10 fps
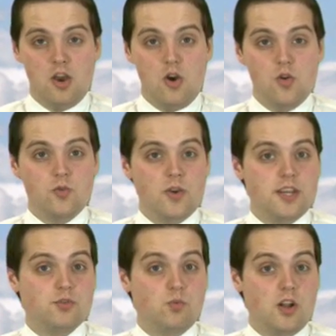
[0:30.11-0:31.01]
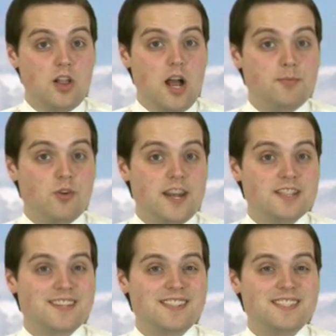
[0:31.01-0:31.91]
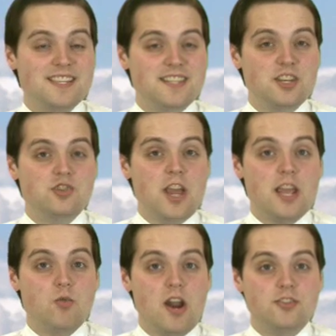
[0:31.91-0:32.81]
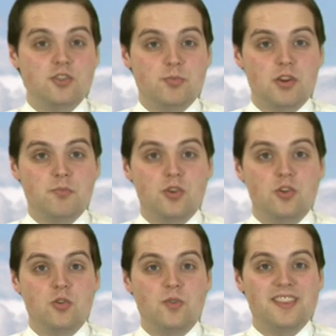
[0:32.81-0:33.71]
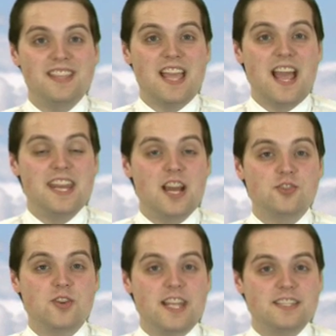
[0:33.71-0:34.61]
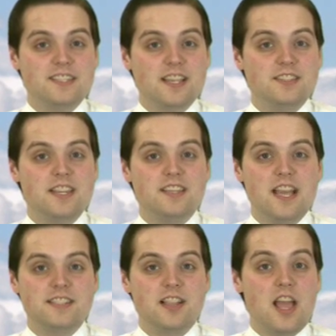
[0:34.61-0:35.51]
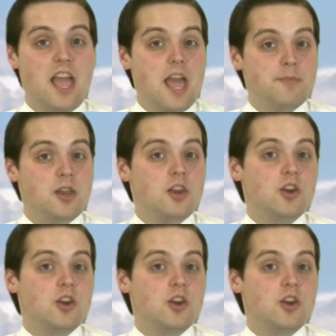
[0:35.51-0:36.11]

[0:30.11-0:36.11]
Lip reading: Oak Ridge will upgrade its existing Jaguar supercomputer with 960 Tesla M2090